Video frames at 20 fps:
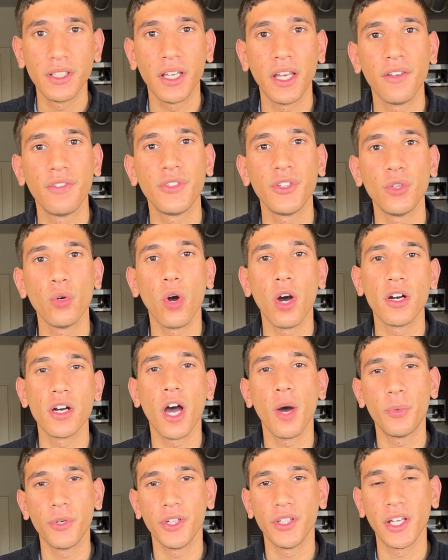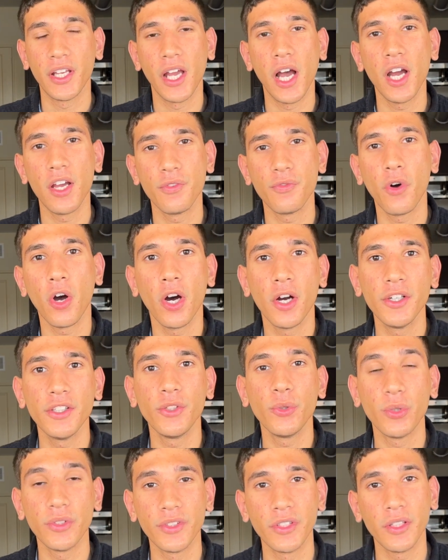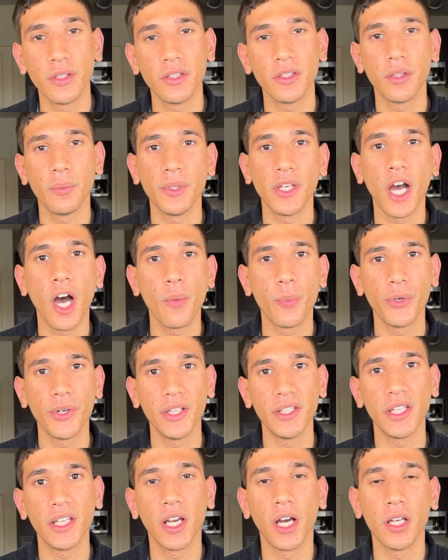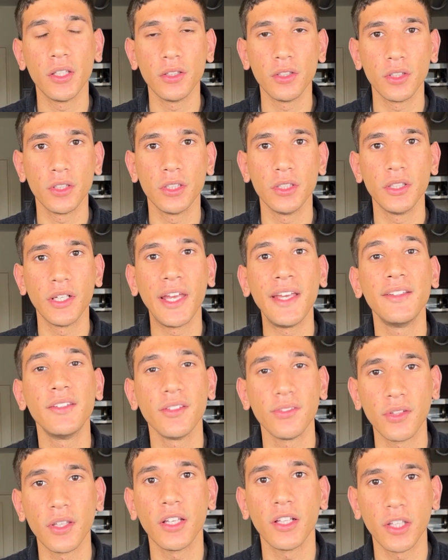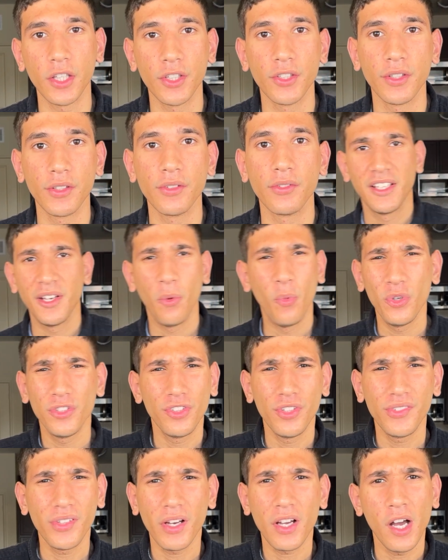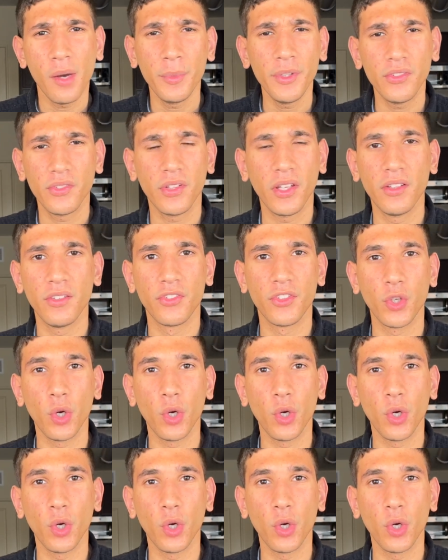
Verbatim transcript: if you are operating IFR, you will need to be operating under ATC clearance, which is a common sense. You